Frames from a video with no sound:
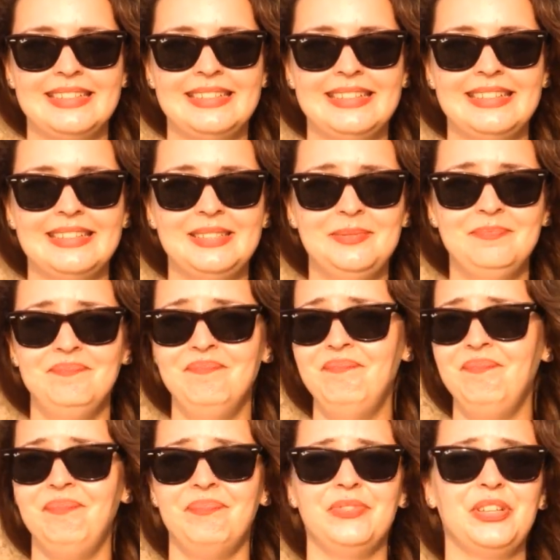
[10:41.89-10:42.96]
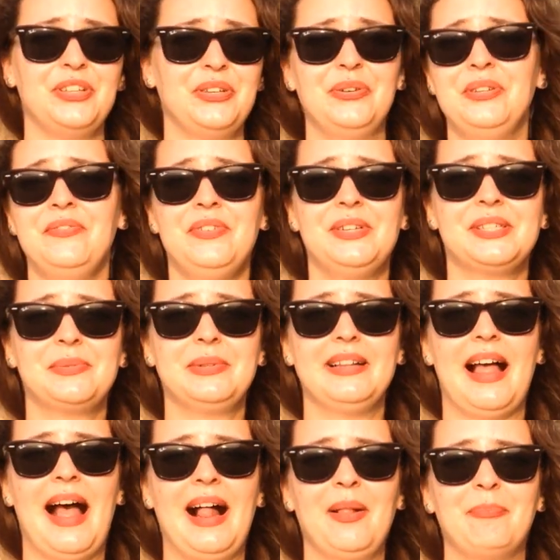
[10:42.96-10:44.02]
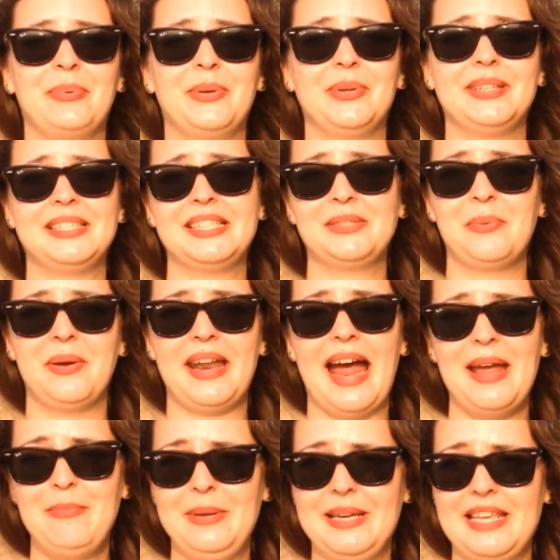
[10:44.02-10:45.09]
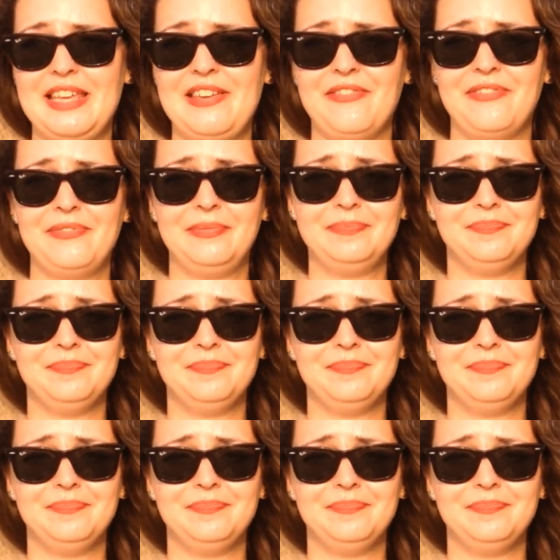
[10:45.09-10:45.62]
The universe will help you. This is what I believe,